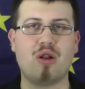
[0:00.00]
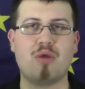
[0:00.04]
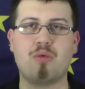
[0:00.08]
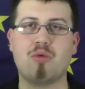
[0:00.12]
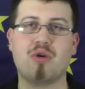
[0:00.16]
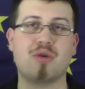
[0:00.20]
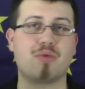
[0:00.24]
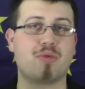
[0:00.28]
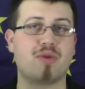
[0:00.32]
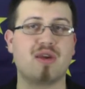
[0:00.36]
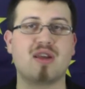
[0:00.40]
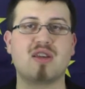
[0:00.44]

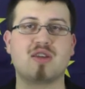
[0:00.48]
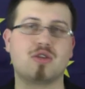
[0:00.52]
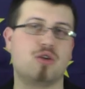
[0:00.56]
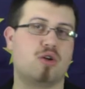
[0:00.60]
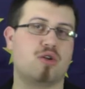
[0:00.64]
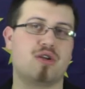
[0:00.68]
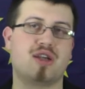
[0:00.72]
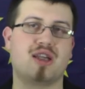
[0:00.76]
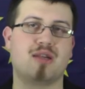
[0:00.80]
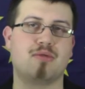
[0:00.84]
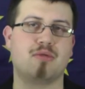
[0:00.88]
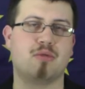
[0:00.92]
what we are
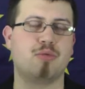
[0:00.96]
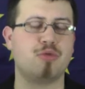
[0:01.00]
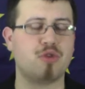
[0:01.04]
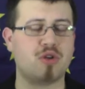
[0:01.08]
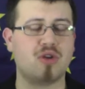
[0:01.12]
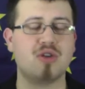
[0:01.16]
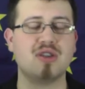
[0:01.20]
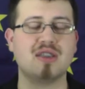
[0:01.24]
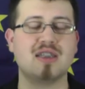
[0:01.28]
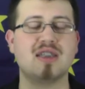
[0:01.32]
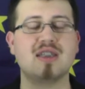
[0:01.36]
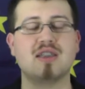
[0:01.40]
talking about.
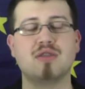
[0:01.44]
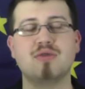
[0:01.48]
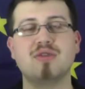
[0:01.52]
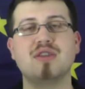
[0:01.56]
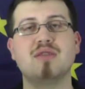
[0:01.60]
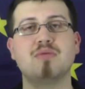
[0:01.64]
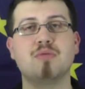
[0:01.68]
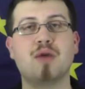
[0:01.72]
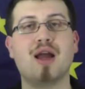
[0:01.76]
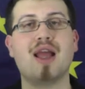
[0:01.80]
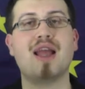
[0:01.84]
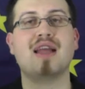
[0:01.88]
Because this is the
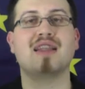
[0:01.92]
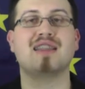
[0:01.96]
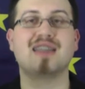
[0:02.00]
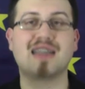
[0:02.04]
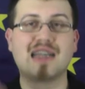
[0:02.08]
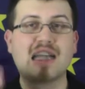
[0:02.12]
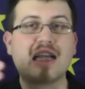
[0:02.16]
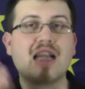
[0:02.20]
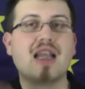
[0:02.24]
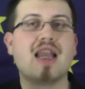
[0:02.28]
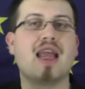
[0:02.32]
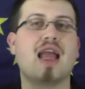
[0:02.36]
reason why I
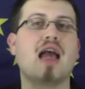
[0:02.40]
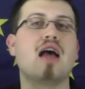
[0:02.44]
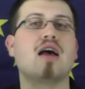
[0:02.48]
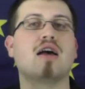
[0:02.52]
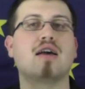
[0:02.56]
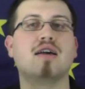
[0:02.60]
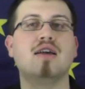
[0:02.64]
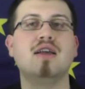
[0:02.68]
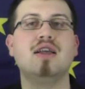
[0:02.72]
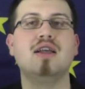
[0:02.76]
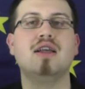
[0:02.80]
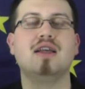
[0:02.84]
declare
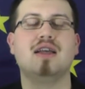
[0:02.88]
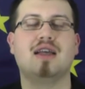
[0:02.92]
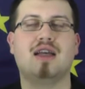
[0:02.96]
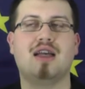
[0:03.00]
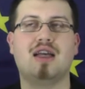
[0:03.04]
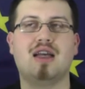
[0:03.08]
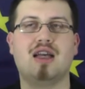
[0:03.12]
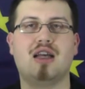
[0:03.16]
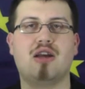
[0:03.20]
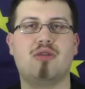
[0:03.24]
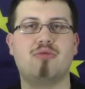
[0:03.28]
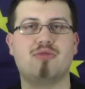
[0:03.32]

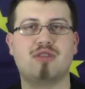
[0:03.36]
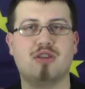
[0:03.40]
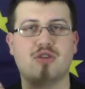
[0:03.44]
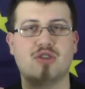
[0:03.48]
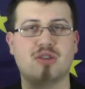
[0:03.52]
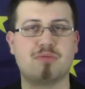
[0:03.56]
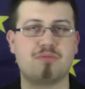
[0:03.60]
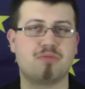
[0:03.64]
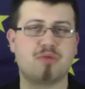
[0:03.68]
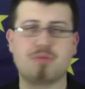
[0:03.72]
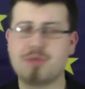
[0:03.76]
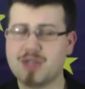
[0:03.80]
those
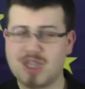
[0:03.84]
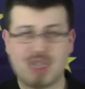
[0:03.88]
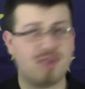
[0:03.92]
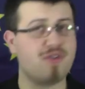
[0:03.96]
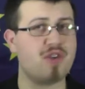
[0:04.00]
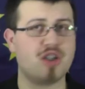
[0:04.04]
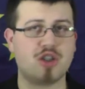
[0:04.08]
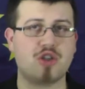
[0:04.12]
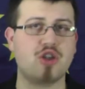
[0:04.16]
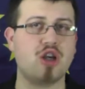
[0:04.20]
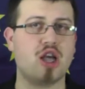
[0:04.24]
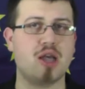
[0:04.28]

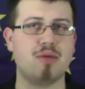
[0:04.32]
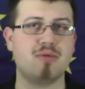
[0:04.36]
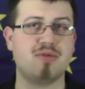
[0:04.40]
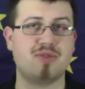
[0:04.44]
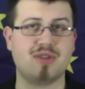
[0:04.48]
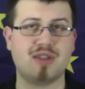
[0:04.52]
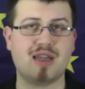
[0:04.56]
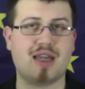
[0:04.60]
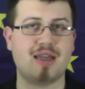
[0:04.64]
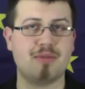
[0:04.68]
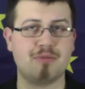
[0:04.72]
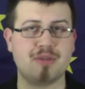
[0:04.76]
specific terms
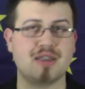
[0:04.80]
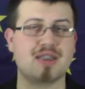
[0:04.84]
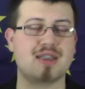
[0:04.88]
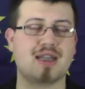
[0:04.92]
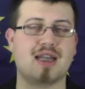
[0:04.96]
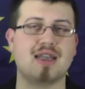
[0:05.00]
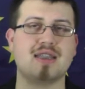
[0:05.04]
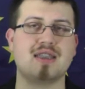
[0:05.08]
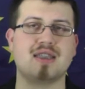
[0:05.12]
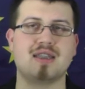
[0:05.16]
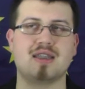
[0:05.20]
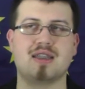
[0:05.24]
I'm
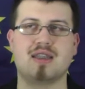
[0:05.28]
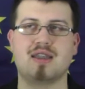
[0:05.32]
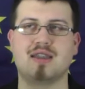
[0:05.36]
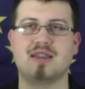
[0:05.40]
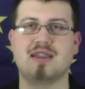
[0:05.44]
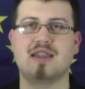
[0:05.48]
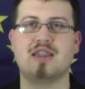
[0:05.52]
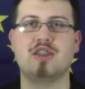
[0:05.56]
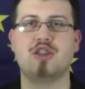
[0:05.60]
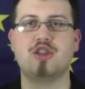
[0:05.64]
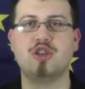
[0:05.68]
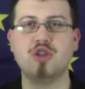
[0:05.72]
discussing here,
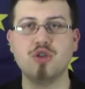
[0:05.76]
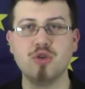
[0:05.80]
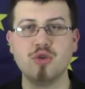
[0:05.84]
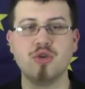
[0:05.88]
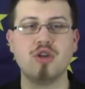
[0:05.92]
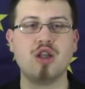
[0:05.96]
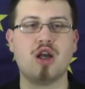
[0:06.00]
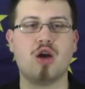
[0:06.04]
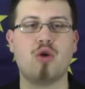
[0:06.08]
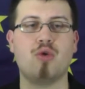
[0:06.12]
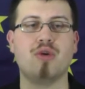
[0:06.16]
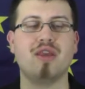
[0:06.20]
that you
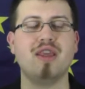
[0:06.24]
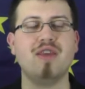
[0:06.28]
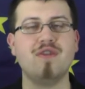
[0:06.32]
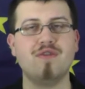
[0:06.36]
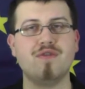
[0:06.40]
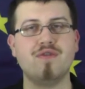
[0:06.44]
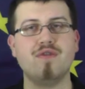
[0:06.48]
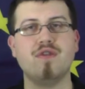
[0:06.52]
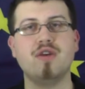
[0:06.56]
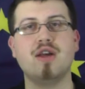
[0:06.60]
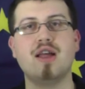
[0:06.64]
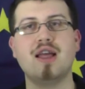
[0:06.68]
know,
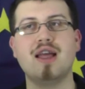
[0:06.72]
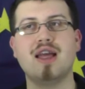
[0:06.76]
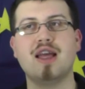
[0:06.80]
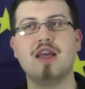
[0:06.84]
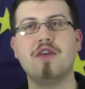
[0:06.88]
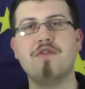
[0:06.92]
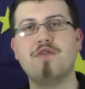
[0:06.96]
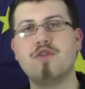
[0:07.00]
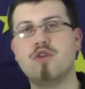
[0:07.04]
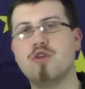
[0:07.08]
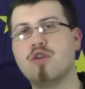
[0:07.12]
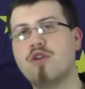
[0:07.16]
even
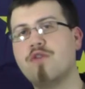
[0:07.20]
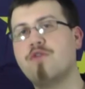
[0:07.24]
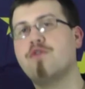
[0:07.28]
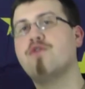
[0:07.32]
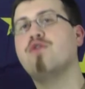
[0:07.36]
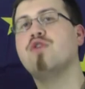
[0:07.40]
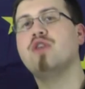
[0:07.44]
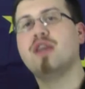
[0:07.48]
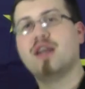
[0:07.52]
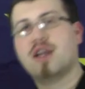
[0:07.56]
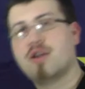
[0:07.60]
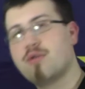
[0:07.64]
if you not
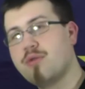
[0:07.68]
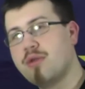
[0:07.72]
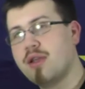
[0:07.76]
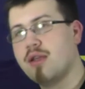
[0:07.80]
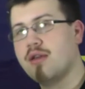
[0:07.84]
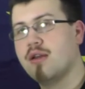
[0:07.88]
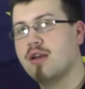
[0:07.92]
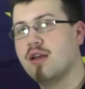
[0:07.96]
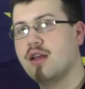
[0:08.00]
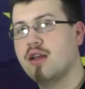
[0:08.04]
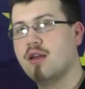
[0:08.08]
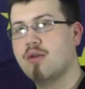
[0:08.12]
fully
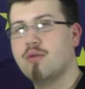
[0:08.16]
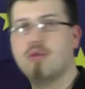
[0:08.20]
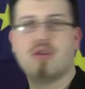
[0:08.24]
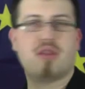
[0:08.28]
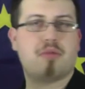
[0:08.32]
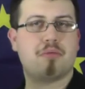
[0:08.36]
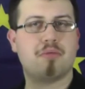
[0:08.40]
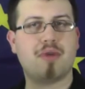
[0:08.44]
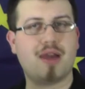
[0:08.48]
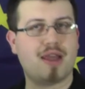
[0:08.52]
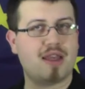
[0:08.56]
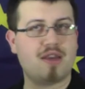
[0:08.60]
agree with
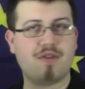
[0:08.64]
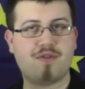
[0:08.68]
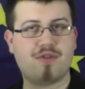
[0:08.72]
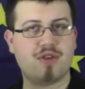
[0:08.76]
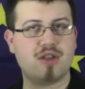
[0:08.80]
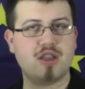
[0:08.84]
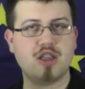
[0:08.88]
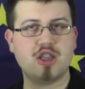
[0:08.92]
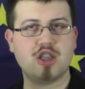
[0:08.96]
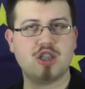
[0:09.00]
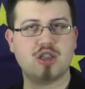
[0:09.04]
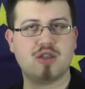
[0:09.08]
my
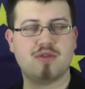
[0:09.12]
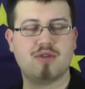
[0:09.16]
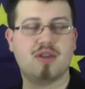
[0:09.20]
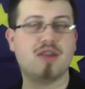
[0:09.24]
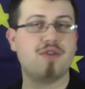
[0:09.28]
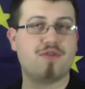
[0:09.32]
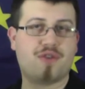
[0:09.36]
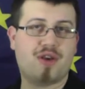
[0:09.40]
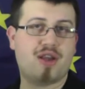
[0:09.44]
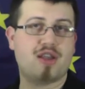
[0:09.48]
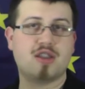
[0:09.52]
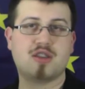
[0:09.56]
definition,
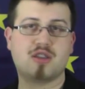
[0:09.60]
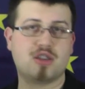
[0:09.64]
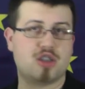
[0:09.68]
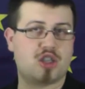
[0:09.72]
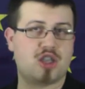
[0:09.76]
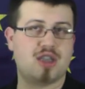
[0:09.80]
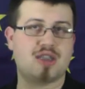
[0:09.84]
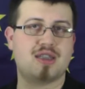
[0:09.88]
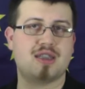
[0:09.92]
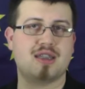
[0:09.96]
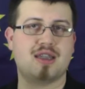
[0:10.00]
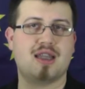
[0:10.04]
if I
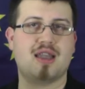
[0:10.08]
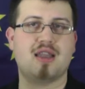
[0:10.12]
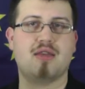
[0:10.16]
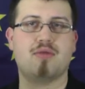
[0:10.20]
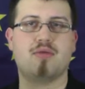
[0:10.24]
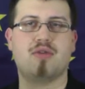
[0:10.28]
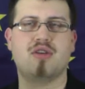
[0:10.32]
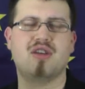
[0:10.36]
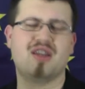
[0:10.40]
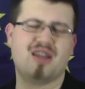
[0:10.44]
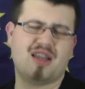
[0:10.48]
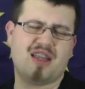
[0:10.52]
suggest another
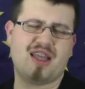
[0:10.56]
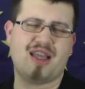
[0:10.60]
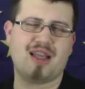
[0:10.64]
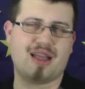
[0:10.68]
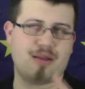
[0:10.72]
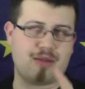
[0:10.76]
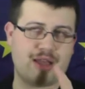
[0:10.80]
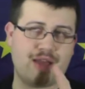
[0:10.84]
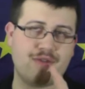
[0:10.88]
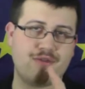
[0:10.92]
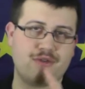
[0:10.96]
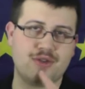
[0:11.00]
one, I
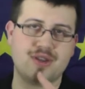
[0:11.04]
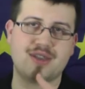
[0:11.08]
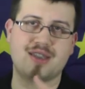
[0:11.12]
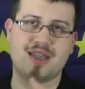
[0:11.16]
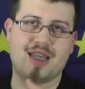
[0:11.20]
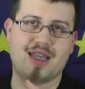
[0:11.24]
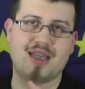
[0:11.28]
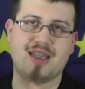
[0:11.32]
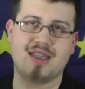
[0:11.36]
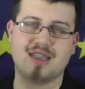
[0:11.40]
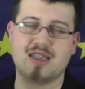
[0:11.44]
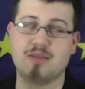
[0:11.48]
have to
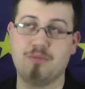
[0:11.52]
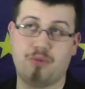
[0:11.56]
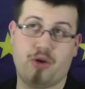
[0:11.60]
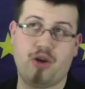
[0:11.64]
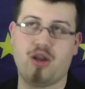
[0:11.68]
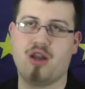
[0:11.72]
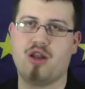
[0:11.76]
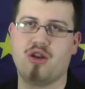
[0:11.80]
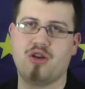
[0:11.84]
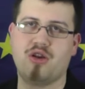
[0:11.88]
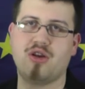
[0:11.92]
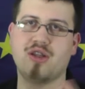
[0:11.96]
say here,
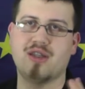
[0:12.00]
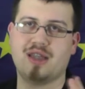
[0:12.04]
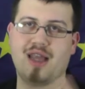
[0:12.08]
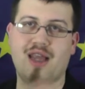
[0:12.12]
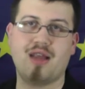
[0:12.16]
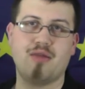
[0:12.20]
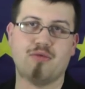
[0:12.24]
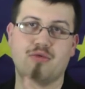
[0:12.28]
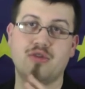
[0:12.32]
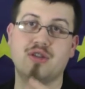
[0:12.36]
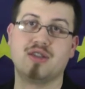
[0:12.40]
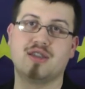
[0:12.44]
spoiler alert,
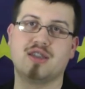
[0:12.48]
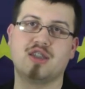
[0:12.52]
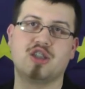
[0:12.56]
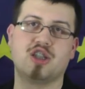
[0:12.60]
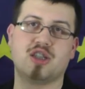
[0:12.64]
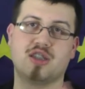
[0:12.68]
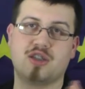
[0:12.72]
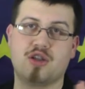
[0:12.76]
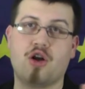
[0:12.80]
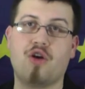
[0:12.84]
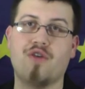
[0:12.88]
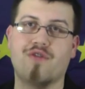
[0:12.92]
I will
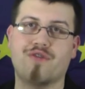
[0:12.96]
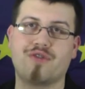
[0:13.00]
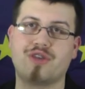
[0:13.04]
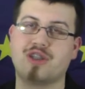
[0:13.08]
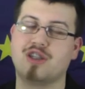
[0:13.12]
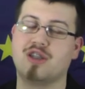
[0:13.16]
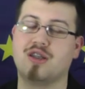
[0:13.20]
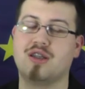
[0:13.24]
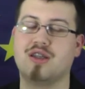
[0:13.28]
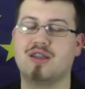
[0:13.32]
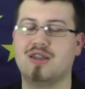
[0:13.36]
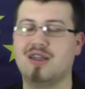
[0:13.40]
suggest
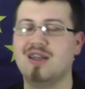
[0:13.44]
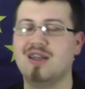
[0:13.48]
often,